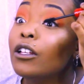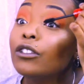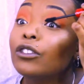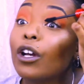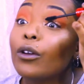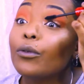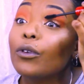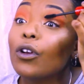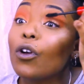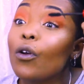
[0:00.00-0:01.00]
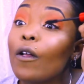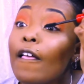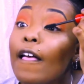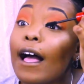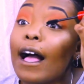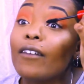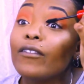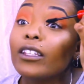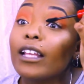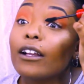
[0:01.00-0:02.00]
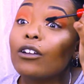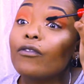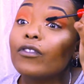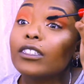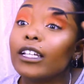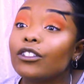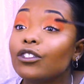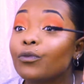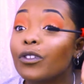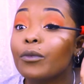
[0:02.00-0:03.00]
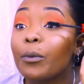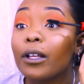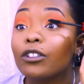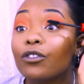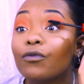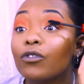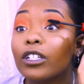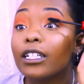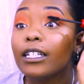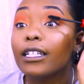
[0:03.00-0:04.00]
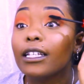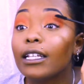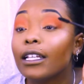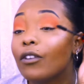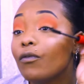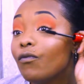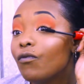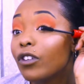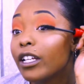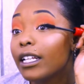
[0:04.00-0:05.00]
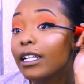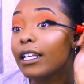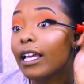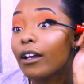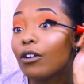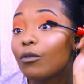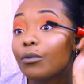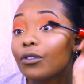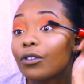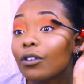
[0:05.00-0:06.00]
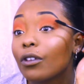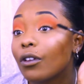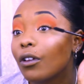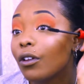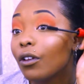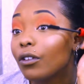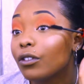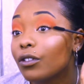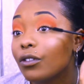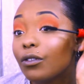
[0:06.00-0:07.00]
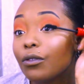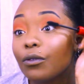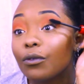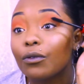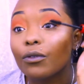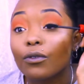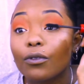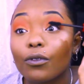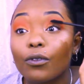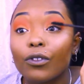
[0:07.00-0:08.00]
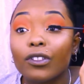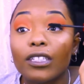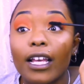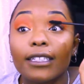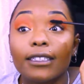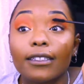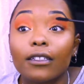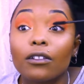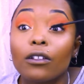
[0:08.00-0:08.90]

so having that conversation with my manager really helped to set